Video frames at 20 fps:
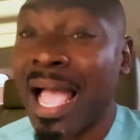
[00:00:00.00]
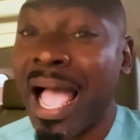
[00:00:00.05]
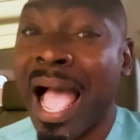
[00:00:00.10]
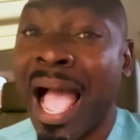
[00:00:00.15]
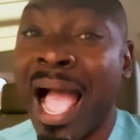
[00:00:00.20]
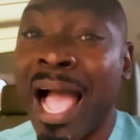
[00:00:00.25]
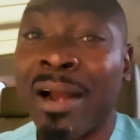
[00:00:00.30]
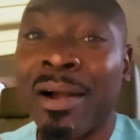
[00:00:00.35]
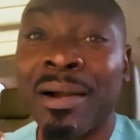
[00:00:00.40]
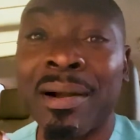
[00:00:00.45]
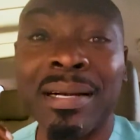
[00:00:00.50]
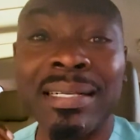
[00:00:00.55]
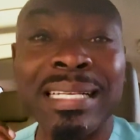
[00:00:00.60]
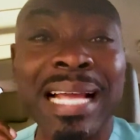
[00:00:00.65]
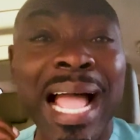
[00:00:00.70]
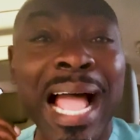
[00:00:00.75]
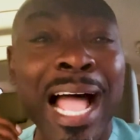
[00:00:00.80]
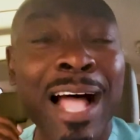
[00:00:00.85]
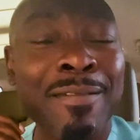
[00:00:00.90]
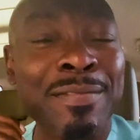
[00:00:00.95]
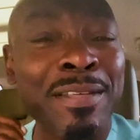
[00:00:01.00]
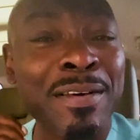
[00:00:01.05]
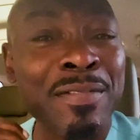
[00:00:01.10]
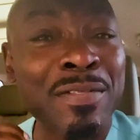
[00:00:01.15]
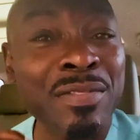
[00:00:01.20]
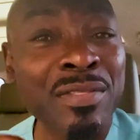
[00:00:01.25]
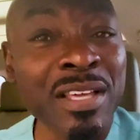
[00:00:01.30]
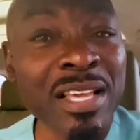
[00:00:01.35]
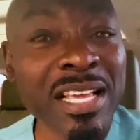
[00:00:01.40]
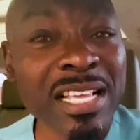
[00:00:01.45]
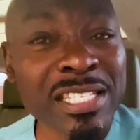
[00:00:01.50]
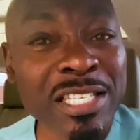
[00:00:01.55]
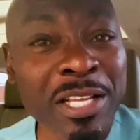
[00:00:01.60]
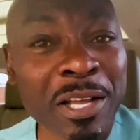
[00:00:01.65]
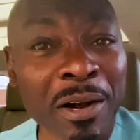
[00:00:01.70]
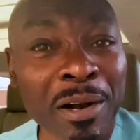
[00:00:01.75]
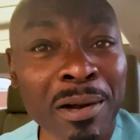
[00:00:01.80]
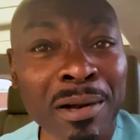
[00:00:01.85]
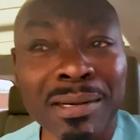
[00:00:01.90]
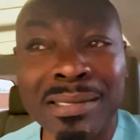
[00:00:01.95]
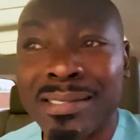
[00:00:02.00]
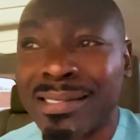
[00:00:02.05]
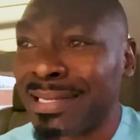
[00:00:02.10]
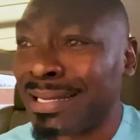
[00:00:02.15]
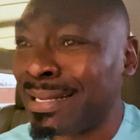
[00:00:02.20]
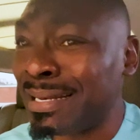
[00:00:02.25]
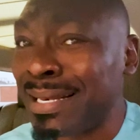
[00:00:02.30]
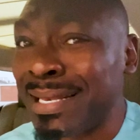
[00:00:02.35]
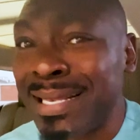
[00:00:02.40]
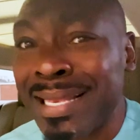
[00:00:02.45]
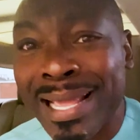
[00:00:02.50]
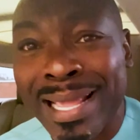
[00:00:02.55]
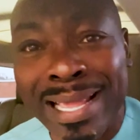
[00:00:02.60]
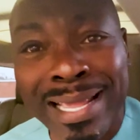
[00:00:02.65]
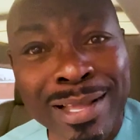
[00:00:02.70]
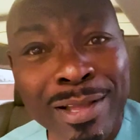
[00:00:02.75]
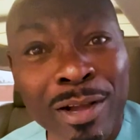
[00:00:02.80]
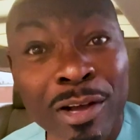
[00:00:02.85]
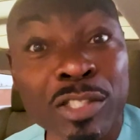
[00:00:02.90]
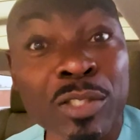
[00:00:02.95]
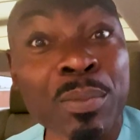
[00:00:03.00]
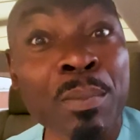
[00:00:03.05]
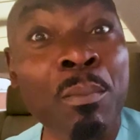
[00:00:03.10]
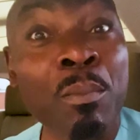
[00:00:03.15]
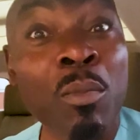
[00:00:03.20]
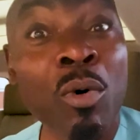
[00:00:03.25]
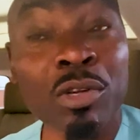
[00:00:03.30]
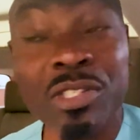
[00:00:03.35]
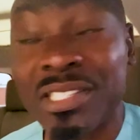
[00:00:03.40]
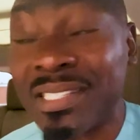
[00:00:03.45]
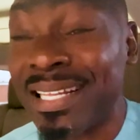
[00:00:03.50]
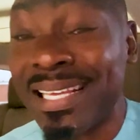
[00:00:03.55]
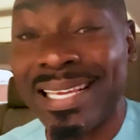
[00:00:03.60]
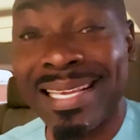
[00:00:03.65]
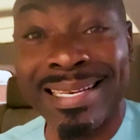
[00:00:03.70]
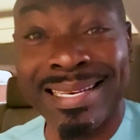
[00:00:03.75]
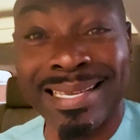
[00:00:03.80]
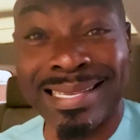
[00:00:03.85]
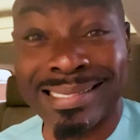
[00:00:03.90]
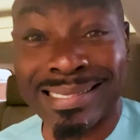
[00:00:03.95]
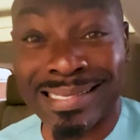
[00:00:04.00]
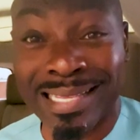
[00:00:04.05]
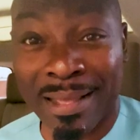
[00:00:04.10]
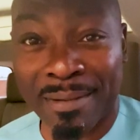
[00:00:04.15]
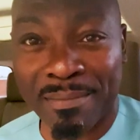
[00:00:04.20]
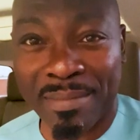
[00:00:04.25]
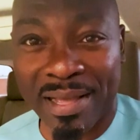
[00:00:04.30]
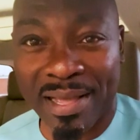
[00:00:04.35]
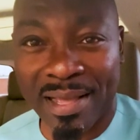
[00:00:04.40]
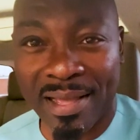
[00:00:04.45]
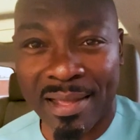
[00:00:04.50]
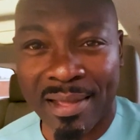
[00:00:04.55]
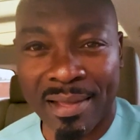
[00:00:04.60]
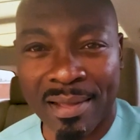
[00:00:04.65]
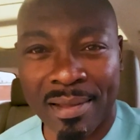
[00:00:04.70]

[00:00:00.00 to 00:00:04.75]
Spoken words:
I heard how that these girls in Lagos, mostly in Asaba,